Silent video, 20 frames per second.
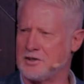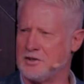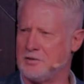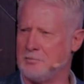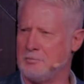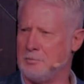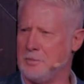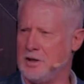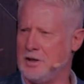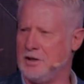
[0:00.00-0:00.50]
of
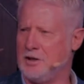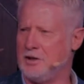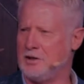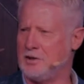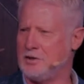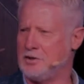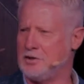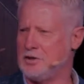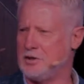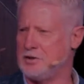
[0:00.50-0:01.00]
me and
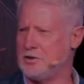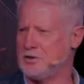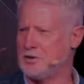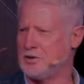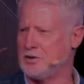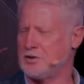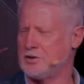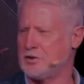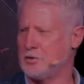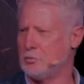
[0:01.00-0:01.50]

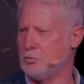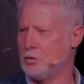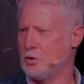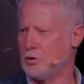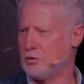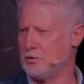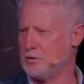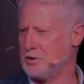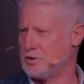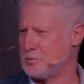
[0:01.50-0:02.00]
Jesus, the
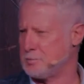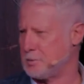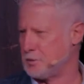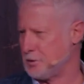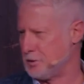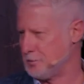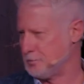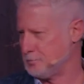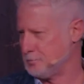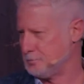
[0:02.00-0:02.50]
Word and the Spirit.
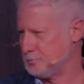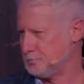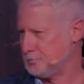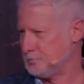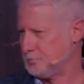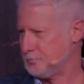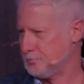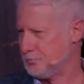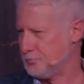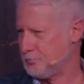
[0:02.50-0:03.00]

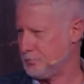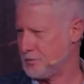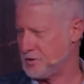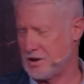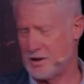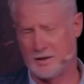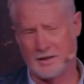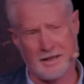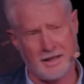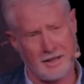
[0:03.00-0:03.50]
That's
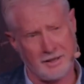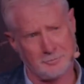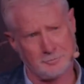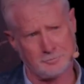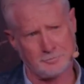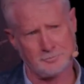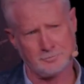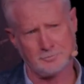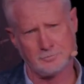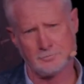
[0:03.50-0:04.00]
all I got.
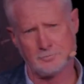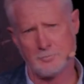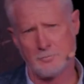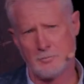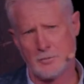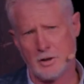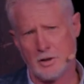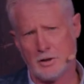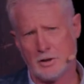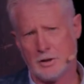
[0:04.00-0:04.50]

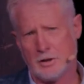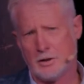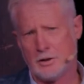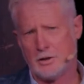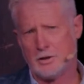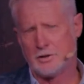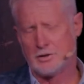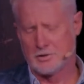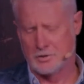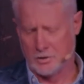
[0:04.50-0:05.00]

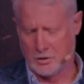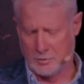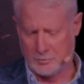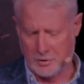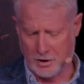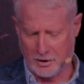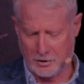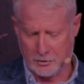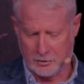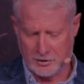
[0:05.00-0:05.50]
So I'm
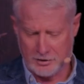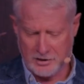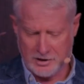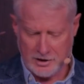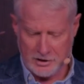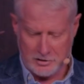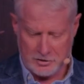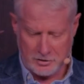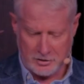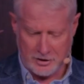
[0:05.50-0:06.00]
not going to
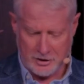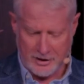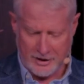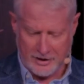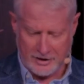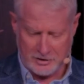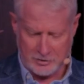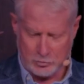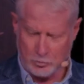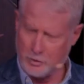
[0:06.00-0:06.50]
teach you today
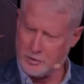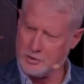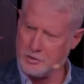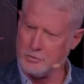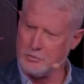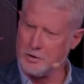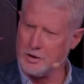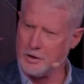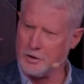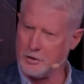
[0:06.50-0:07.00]
as one who
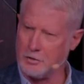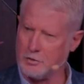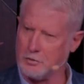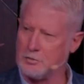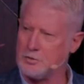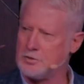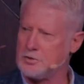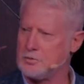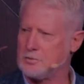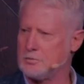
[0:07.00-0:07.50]

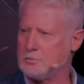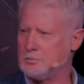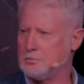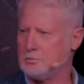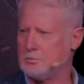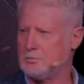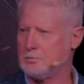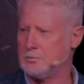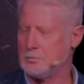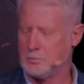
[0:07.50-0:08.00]
knows.
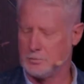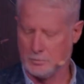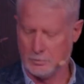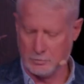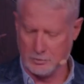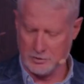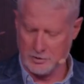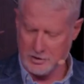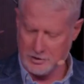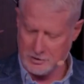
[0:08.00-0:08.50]
I'm
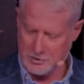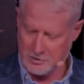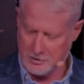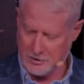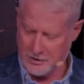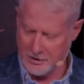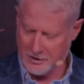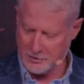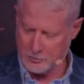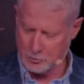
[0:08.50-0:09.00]
going to teach you
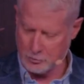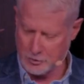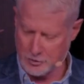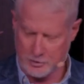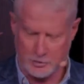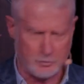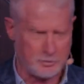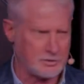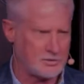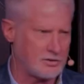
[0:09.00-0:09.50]
today as one
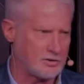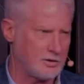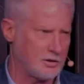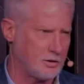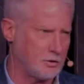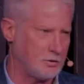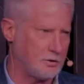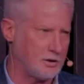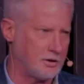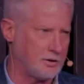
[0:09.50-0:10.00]
who is
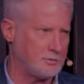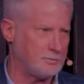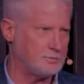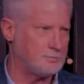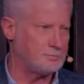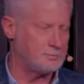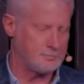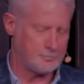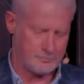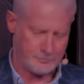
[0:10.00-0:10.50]
learning.
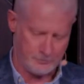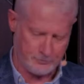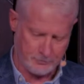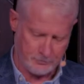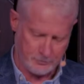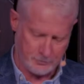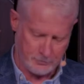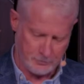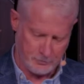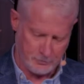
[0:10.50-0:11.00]

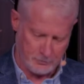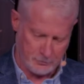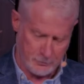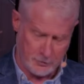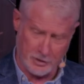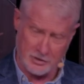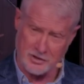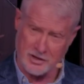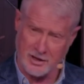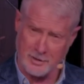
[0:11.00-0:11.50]

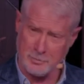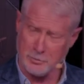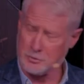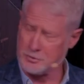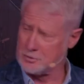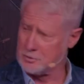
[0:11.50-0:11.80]
Disciples are